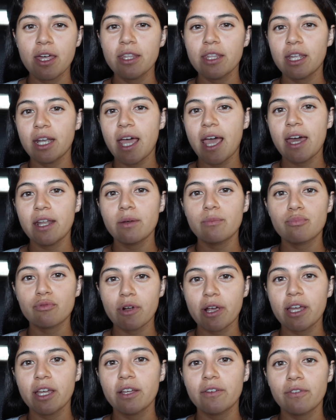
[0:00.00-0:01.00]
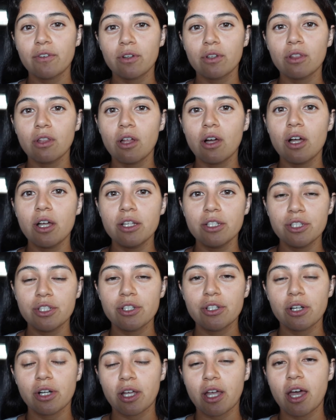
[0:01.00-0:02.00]
Then I had a break for
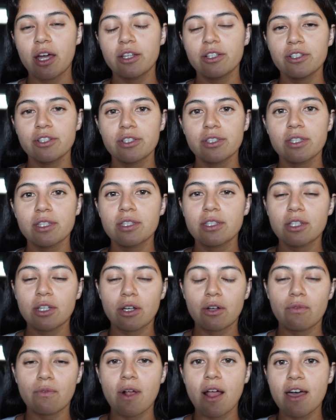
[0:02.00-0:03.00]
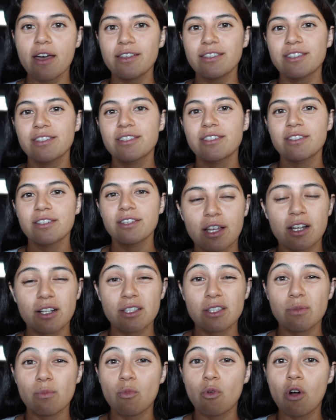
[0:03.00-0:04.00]
lunch, kind of just took a rest,
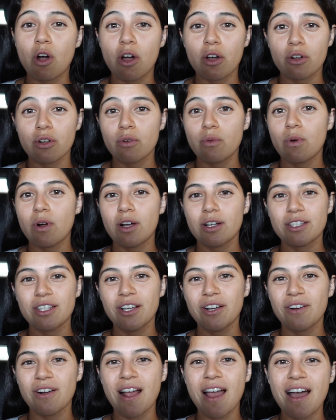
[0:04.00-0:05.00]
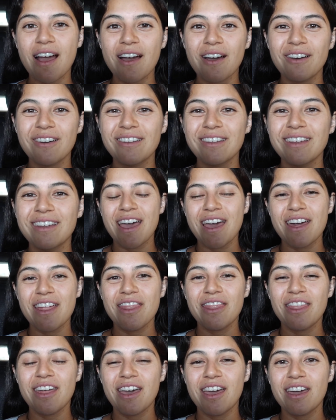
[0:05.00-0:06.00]
got some water, walked around,
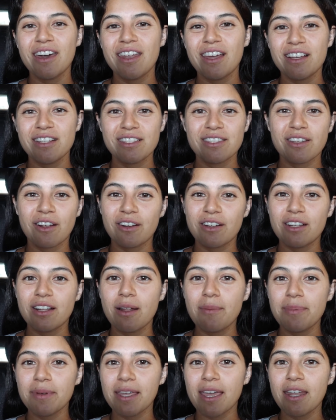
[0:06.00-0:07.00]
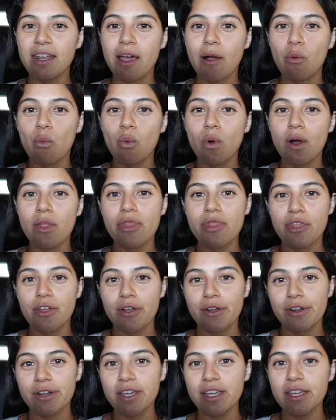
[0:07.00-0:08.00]
and then I started up again at
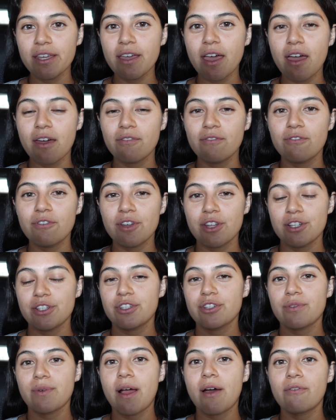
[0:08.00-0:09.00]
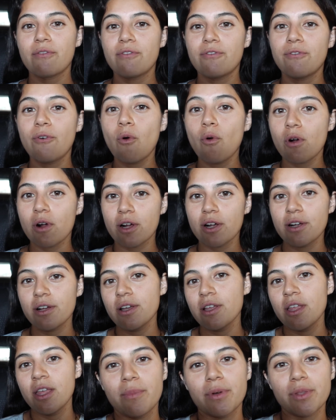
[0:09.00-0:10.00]
1.30 and finished around 4.
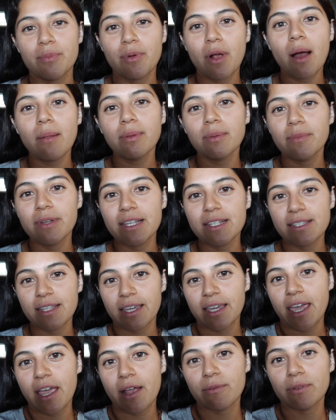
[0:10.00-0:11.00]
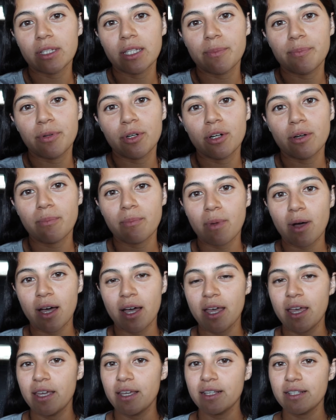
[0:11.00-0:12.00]
But the problem is I can't really put
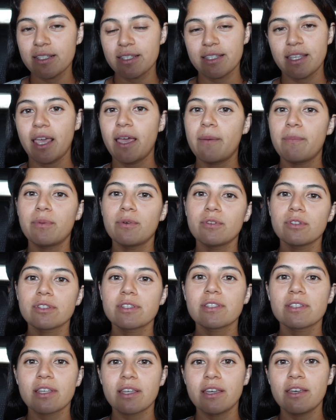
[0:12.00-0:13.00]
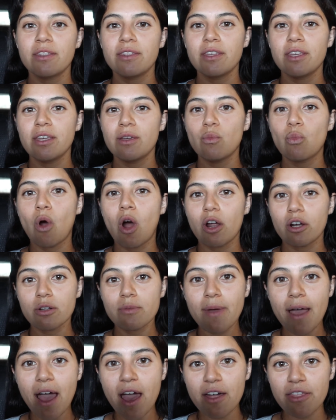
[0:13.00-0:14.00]
my samples in the water
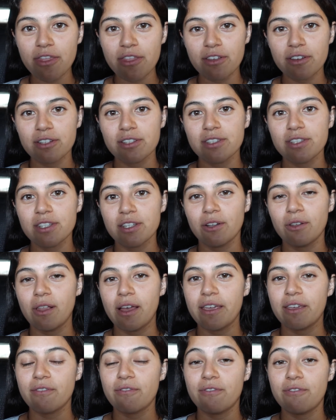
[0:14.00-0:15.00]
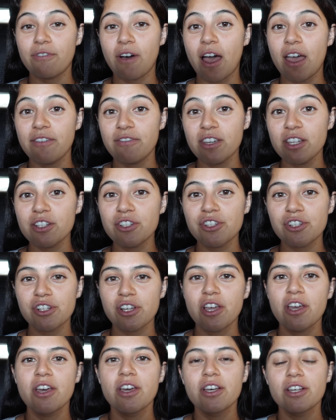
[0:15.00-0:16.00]
bath until like 5-ish,
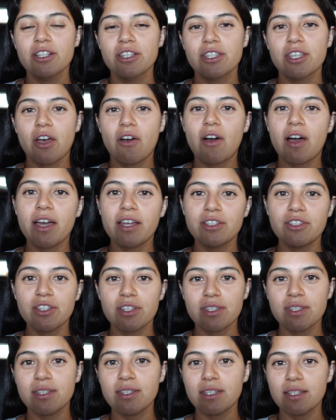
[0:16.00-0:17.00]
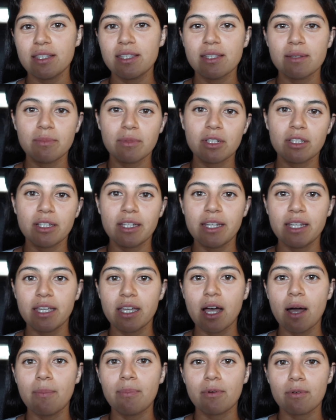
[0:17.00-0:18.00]
so I just did some
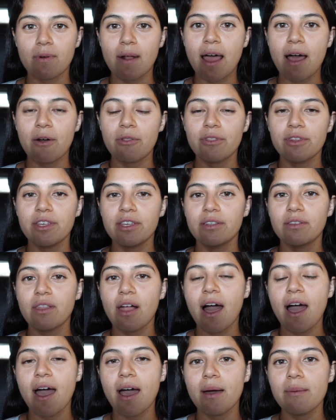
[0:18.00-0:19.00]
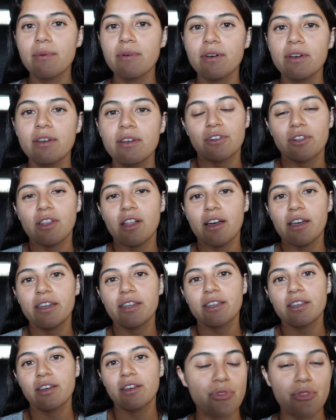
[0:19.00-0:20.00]
cleaning up around the lab for
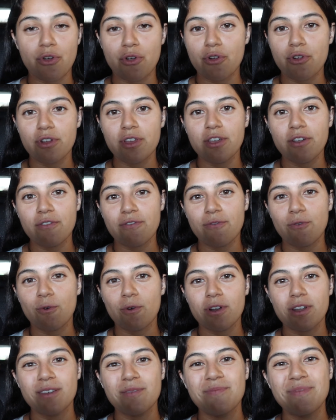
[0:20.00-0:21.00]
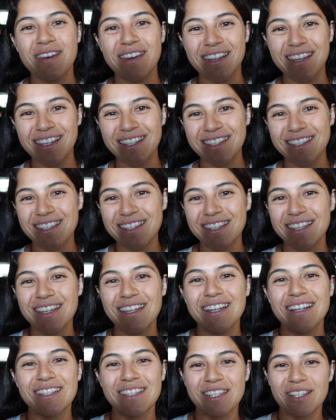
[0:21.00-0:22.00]
like 30 or 40 minutes
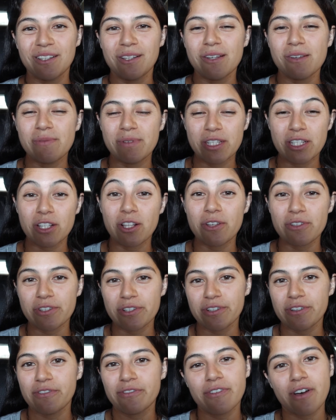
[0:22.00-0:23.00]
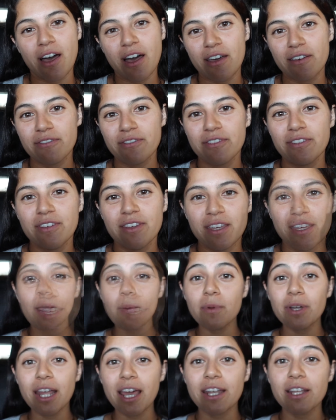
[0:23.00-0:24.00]
until it was closer to 5.
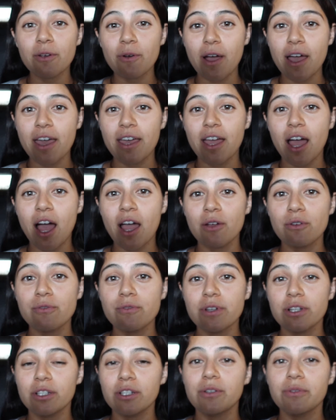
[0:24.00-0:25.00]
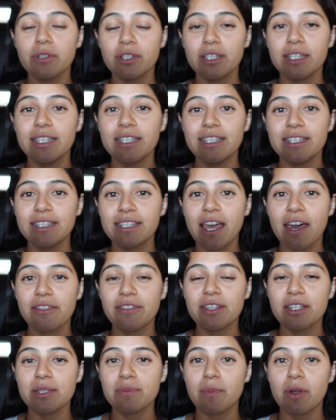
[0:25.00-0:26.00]
But anyway, I really, really need to
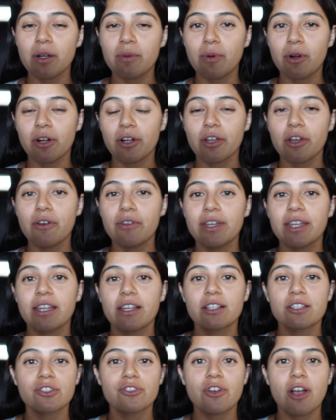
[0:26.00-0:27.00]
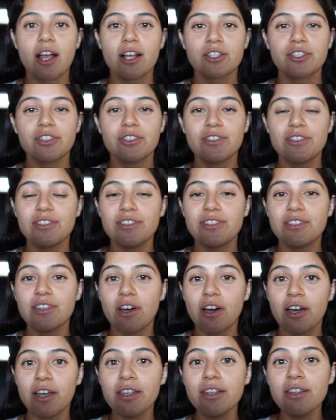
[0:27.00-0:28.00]
get these metabarcoding extractions
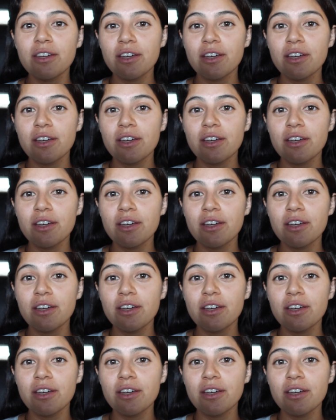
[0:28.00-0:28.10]
done.